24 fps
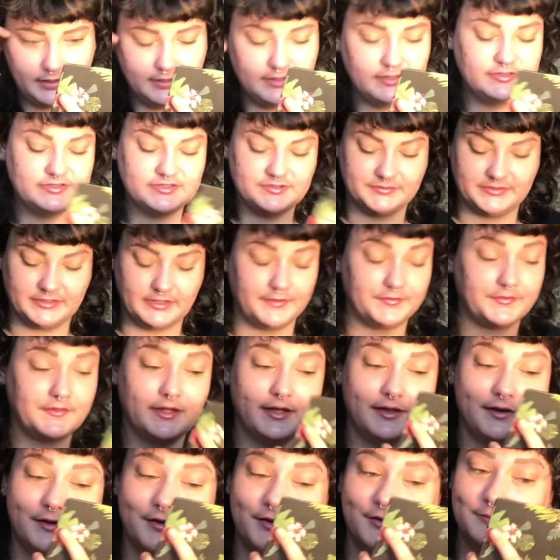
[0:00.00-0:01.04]
so we got that.
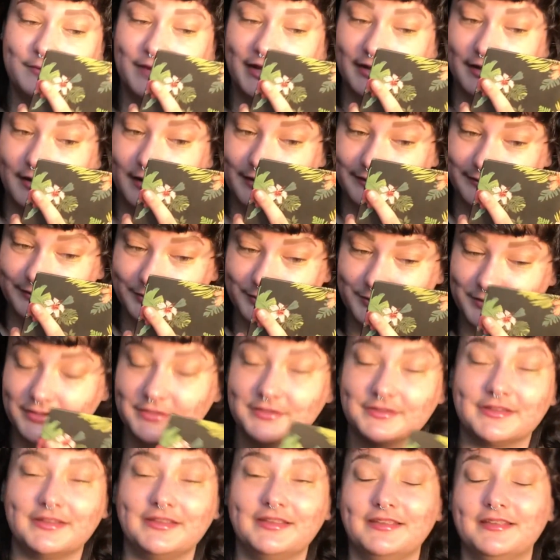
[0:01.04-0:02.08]
Oh my god, Lord,
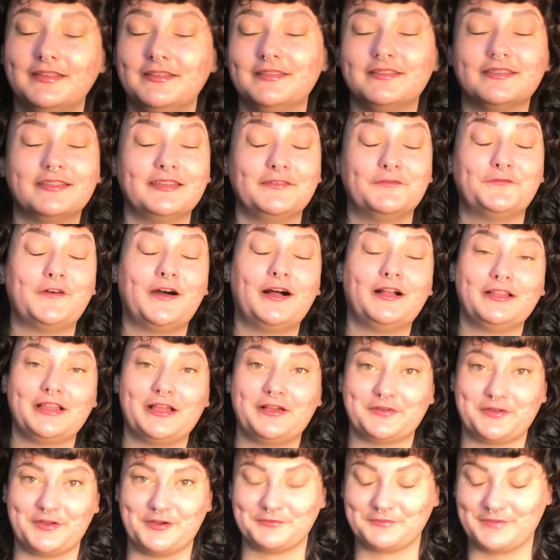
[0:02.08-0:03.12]
the fallout
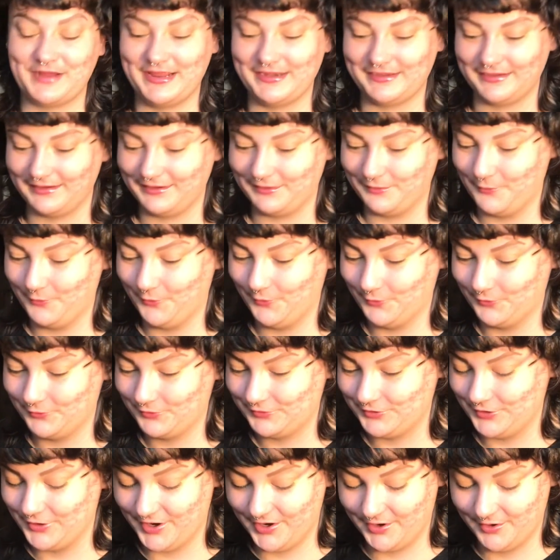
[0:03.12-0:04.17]
already. Oh
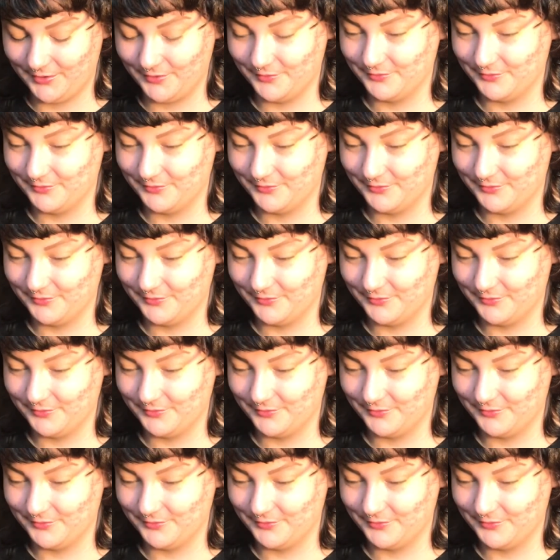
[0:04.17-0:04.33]
no.